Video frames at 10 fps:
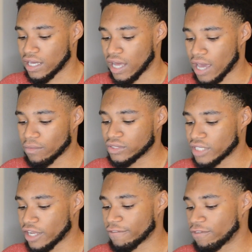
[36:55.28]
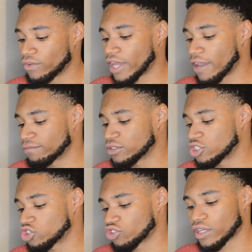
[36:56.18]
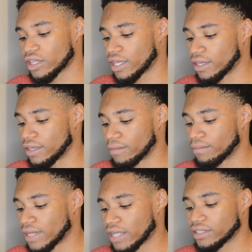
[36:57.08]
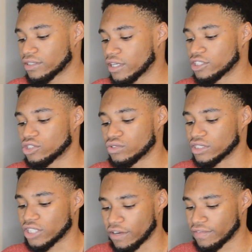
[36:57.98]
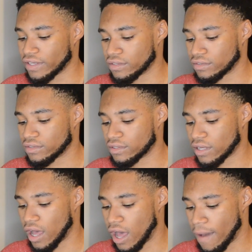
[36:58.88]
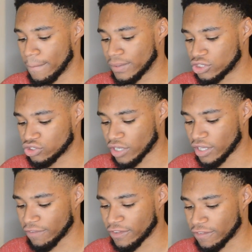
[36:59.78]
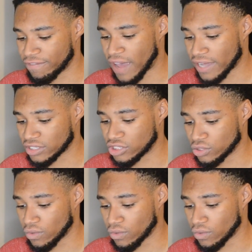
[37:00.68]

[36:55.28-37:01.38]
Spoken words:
I will say your full name strictly, not because you deserve it, but strictly for the fact that you